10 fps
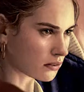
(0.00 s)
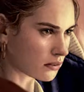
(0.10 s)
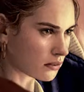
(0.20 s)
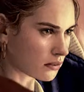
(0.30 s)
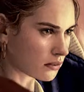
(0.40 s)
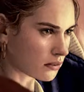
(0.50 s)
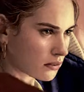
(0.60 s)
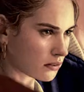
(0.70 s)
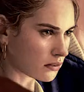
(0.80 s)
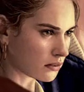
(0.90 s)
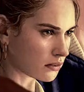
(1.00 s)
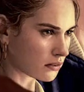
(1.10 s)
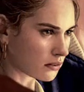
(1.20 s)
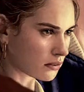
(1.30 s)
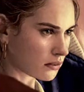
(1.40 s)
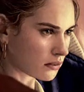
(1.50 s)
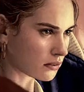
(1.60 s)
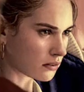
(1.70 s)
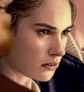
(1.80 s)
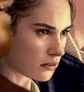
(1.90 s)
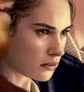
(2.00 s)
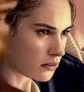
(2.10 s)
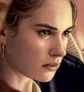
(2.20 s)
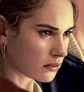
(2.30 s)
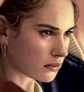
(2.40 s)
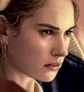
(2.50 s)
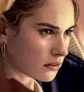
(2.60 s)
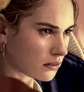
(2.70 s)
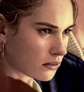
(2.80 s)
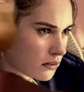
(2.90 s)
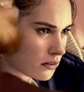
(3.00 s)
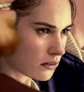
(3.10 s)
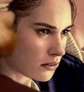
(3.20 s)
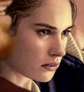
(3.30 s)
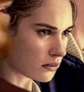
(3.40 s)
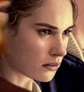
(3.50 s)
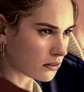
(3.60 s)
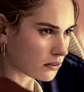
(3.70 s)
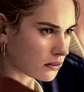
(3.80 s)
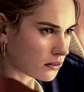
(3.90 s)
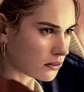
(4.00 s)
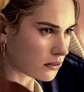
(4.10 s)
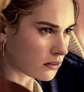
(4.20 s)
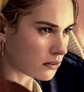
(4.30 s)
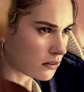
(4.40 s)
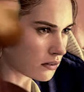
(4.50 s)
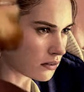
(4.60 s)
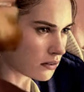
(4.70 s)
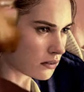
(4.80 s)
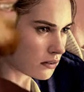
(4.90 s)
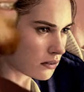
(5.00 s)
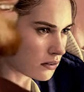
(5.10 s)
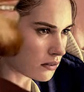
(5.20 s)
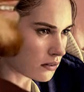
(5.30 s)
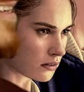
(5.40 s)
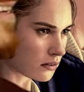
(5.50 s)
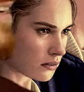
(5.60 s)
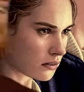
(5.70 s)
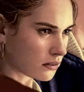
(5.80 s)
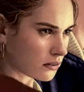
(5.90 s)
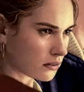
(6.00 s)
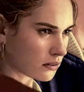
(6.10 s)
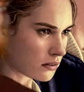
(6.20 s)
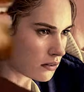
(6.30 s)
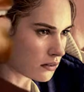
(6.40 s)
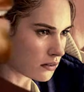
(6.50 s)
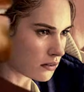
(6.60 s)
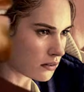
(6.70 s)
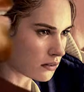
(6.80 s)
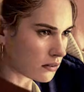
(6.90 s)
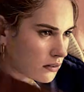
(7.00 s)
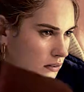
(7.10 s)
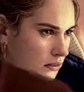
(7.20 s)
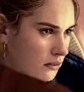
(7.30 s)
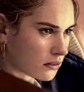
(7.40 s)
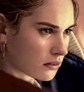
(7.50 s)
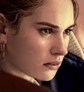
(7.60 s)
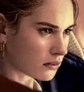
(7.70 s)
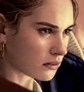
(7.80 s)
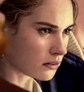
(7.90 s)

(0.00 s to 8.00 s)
This person isn't speaking.